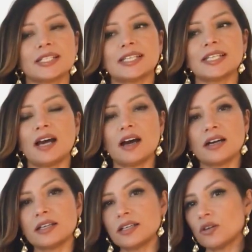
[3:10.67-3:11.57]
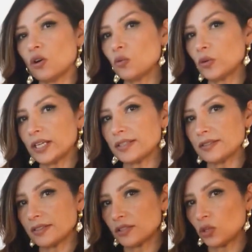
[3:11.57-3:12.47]
is that the eye
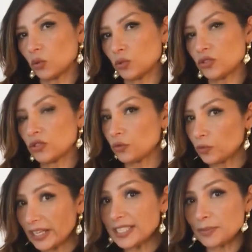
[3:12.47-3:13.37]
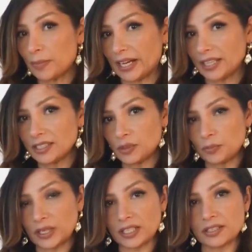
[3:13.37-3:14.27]
always goes to the
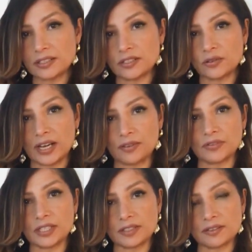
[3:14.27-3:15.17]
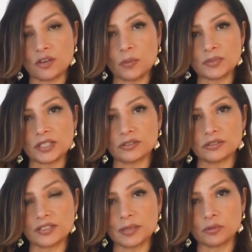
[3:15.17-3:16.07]
waistband because you have this
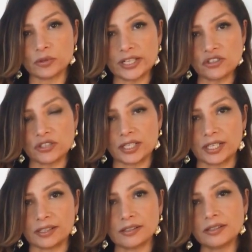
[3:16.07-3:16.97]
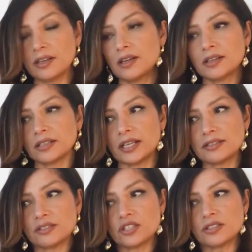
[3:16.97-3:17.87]
optical separation here.
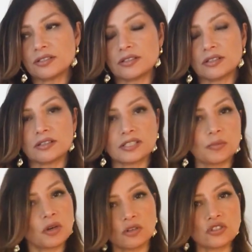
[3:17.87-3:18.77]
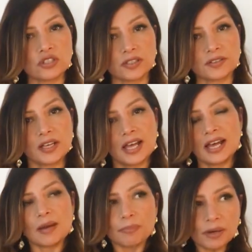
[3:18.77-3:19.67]
It's just subconscious,
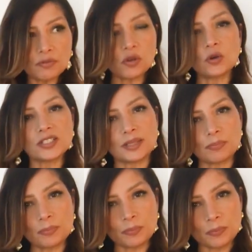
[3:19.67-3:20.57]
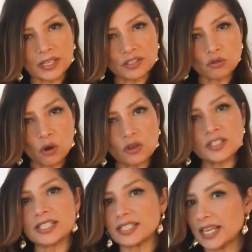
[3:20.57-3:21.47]
but of course it
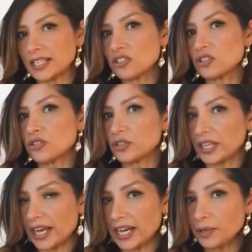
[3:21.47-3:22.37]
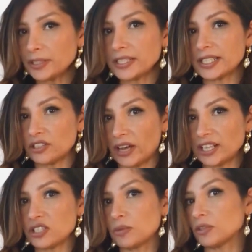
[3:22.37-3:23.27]
draws the attention to the area that you
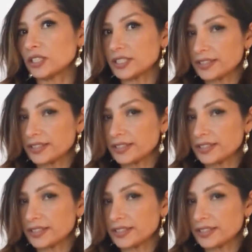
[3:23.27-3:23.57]
actually want to